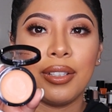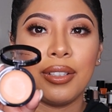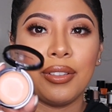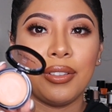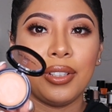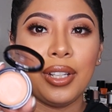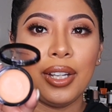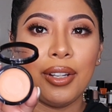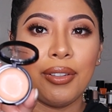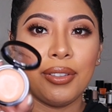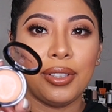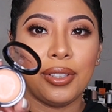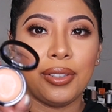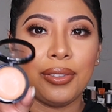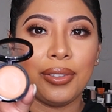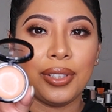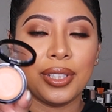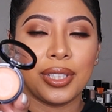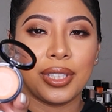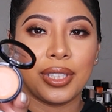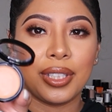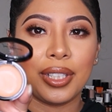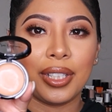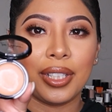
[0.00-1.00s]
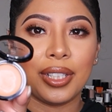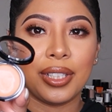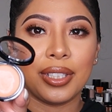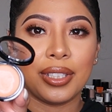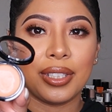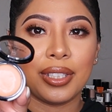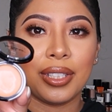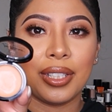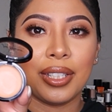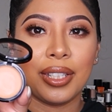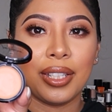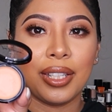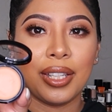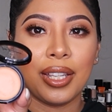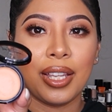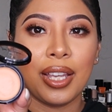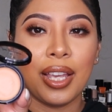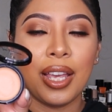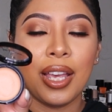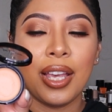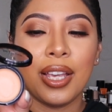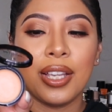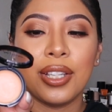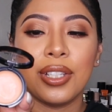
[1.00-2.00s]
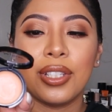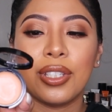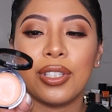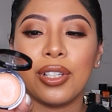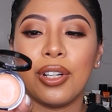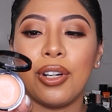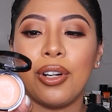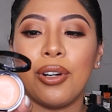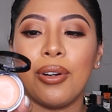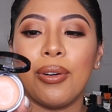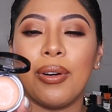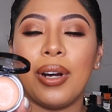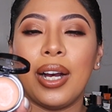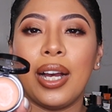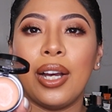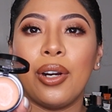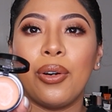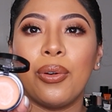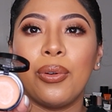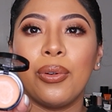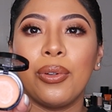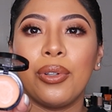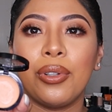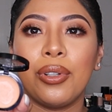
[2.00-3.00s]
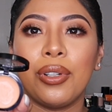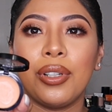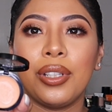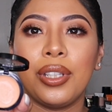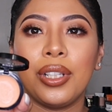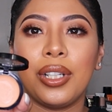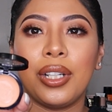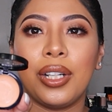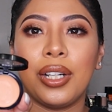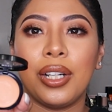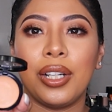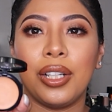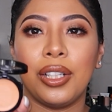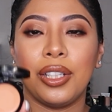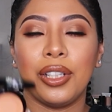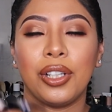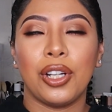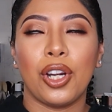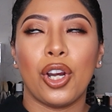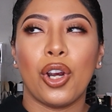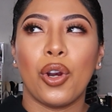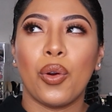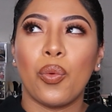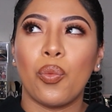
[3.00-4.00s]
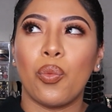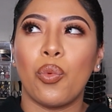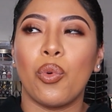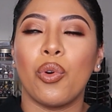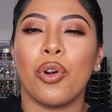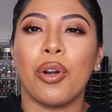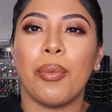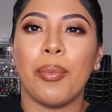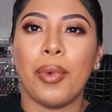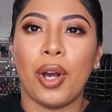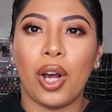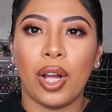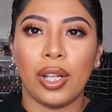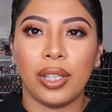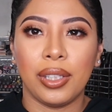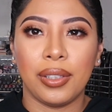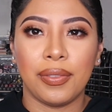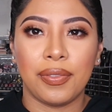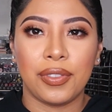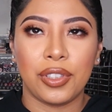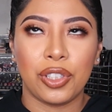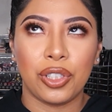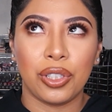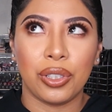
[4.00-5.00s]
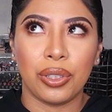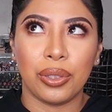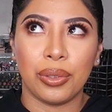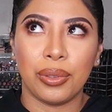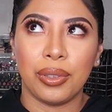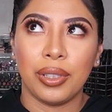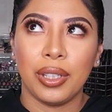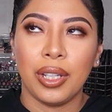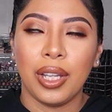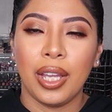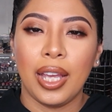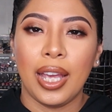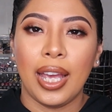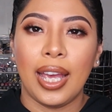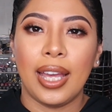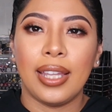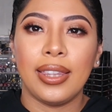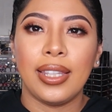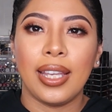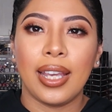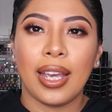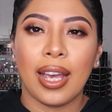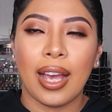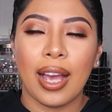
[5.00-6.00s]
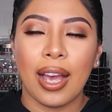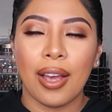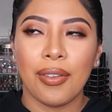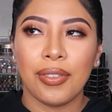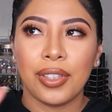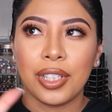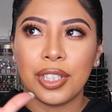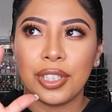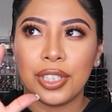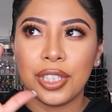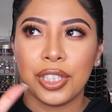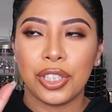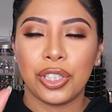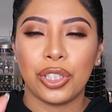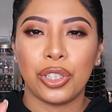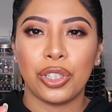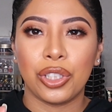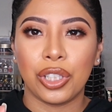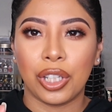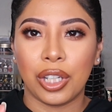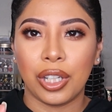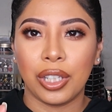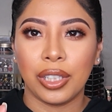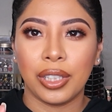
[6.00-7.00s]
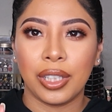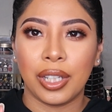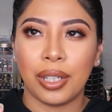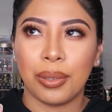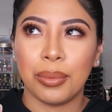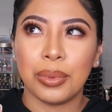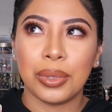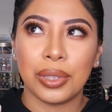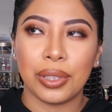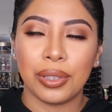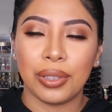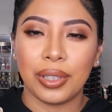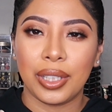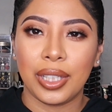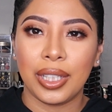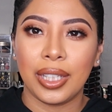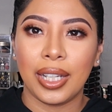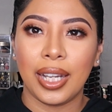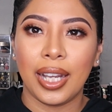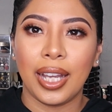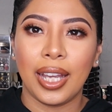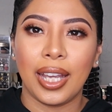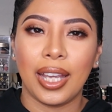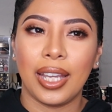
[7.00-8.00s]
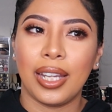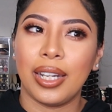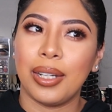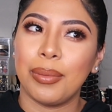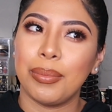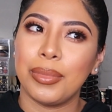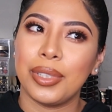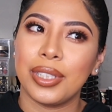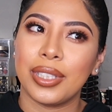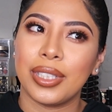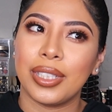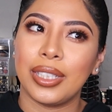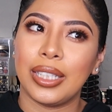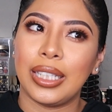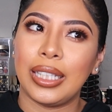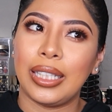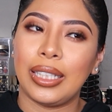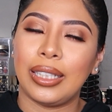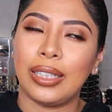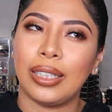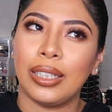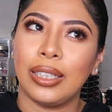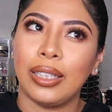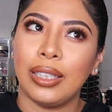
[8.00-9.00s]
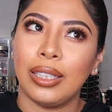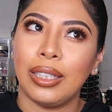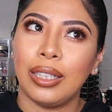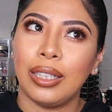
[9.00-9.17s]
Look at how little this thing is. So I ordered the color Warm Olive 2. And there's this chart that I was looking at, and I'm just like,